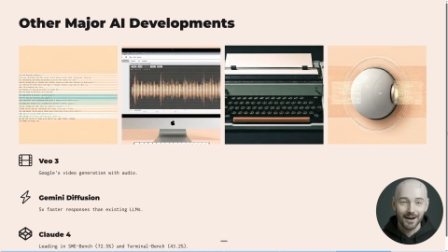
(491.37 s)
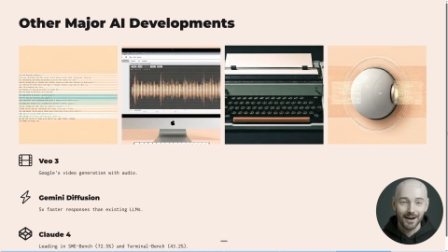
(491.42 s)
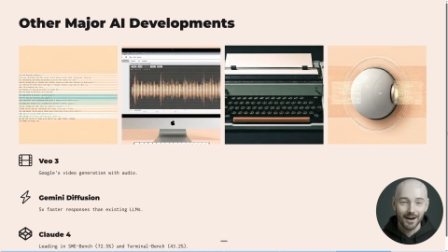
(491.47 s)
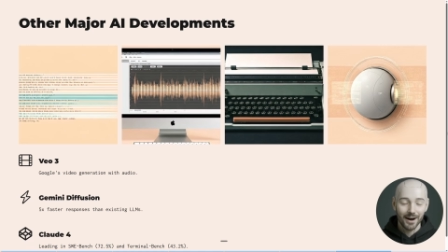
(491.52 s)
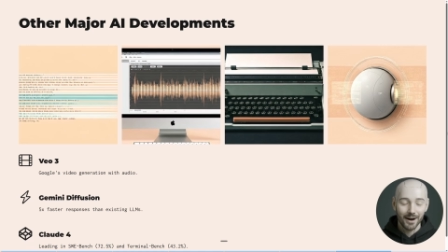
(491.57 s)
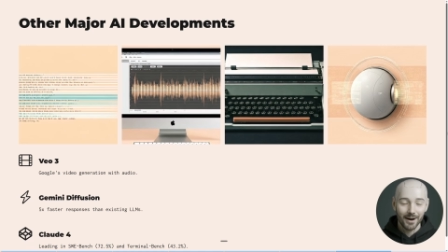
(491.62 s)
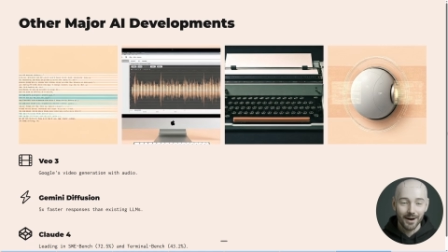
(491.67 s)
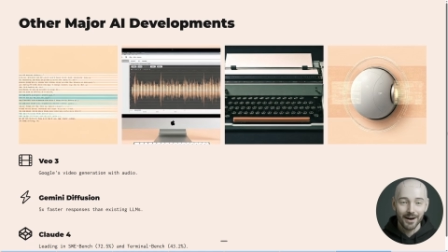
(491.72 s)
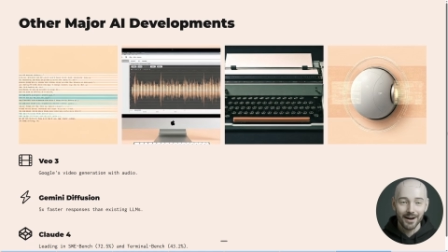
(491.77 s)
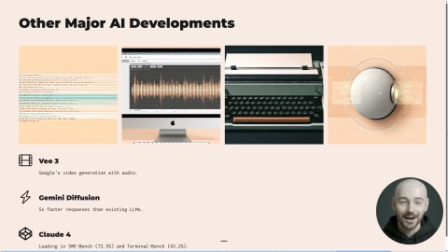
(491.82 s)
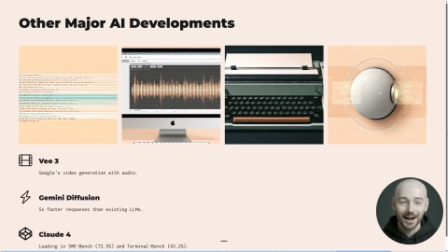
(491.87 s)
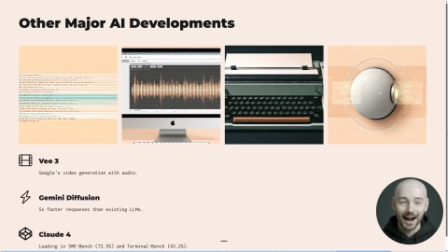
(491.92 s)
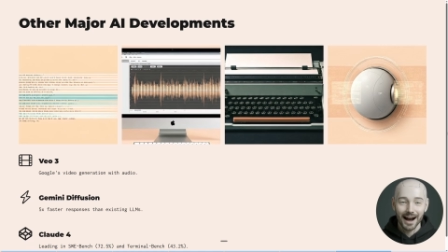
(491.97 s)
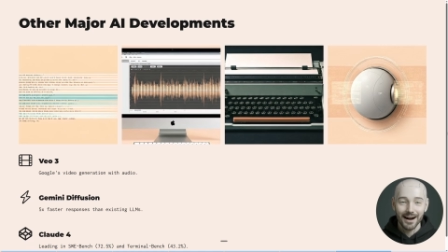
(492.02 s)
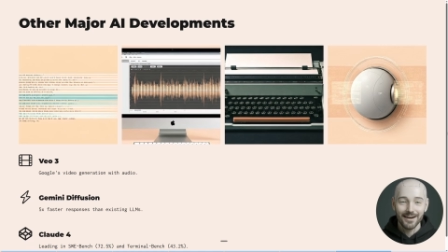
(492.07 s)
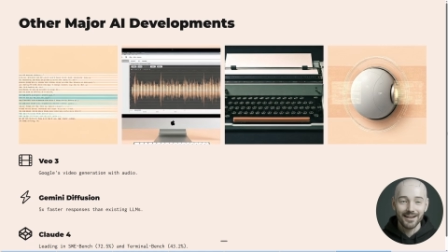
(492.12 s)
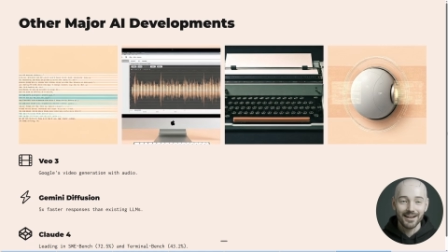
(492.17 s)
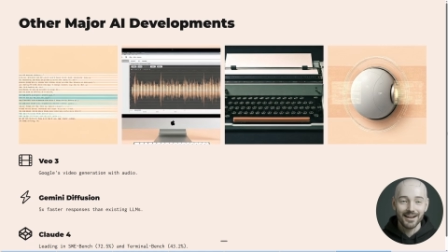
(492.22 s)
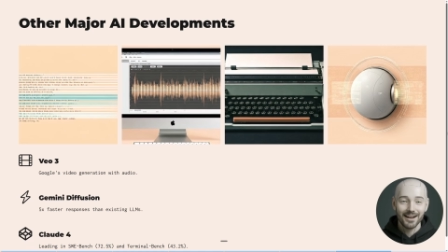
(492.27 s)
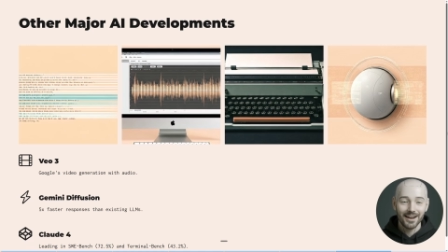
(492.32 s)
Google
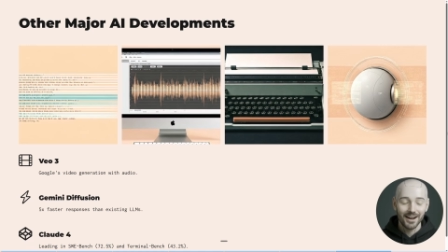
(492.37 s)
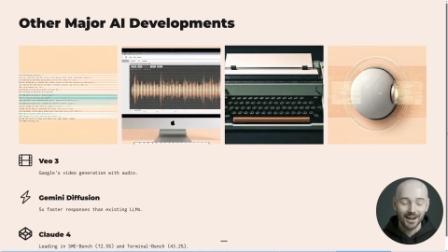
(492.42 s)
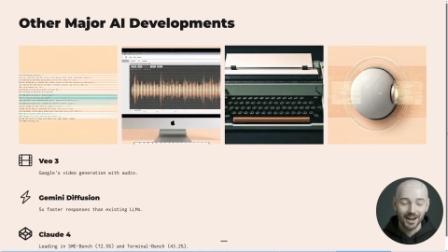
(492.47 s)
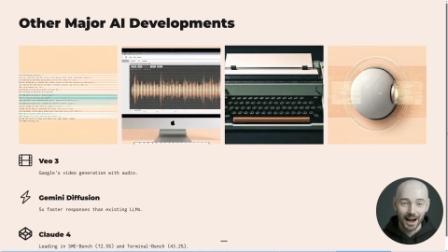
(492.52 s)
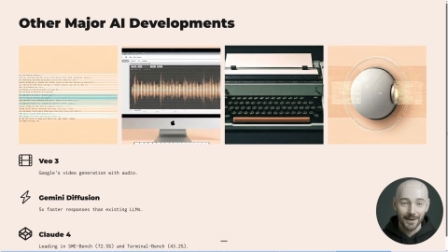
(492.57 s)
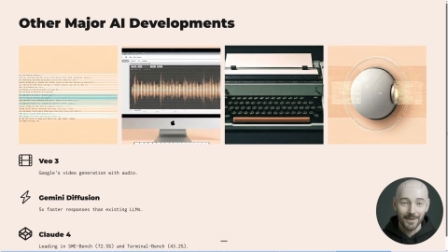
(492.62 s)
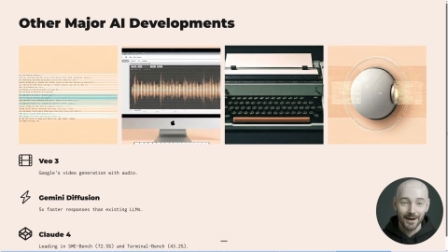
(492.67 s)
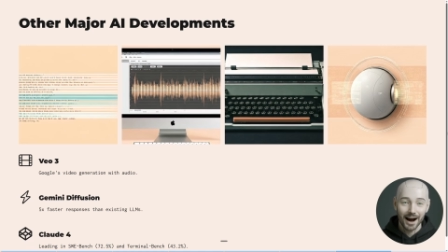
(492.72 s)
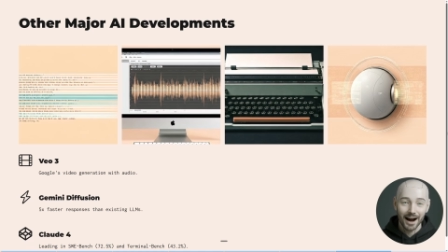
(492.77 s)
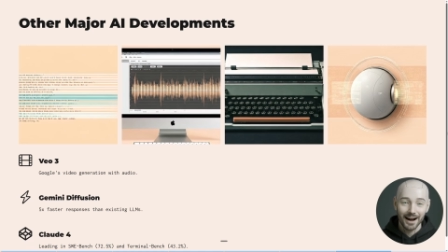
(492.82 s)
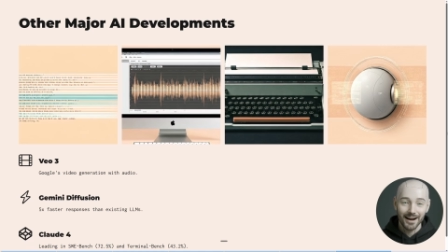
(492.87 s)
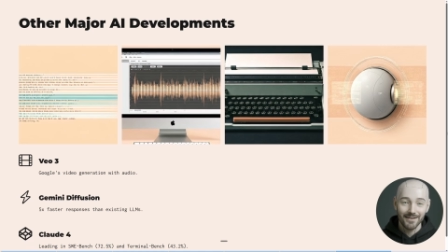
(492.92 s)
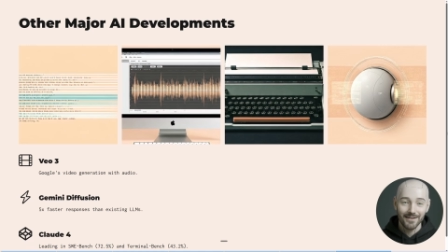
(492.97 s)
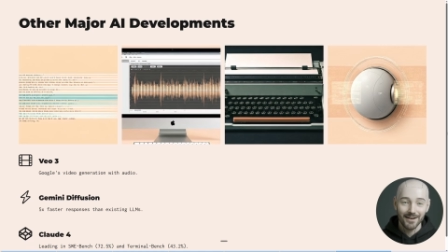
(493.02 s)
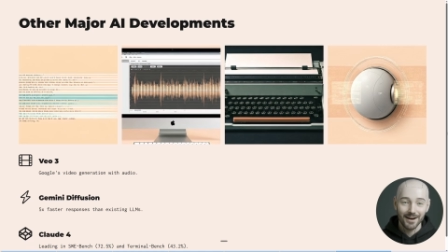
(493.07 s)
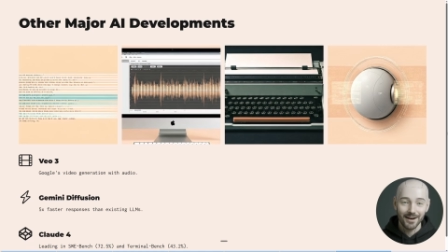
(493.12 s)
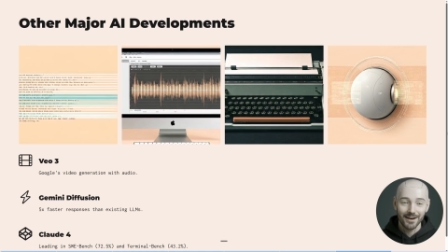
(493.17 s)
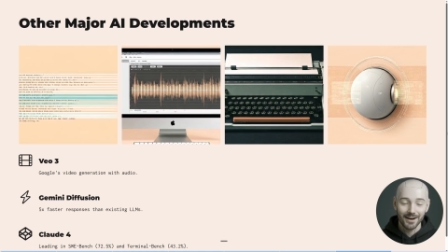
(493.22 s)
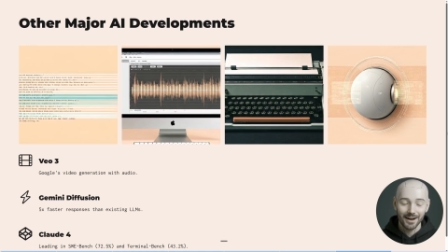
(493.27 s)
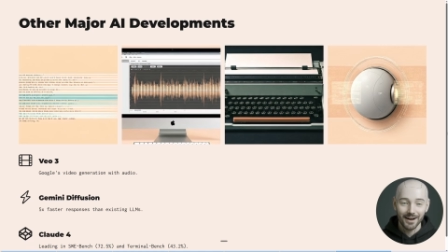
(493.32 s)
announced Gemini
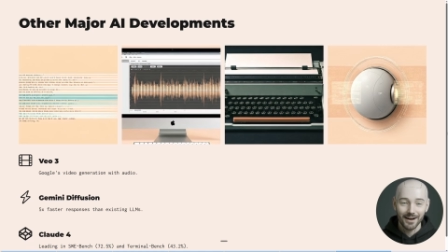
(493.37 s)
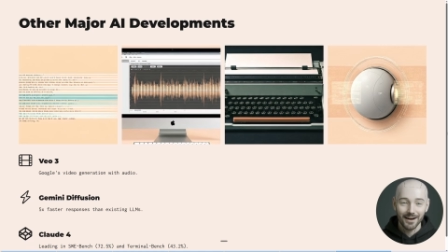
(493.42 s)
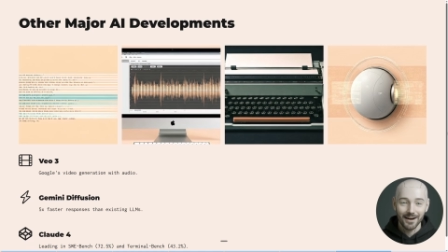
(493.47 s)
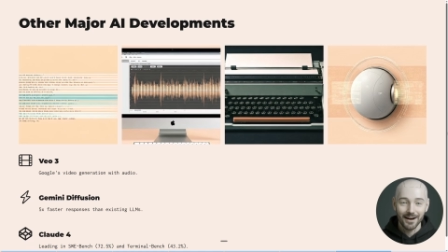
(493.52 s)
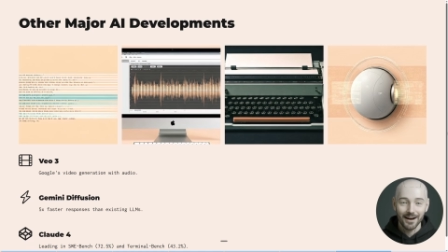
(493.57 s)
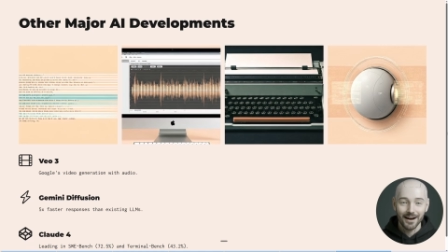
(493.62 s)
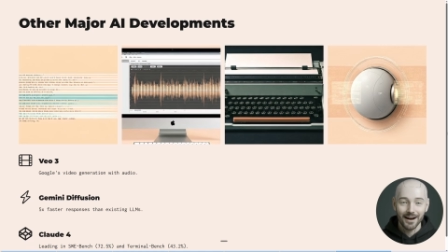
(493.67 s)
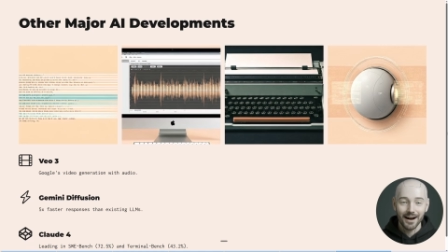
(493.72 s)
Diffusion,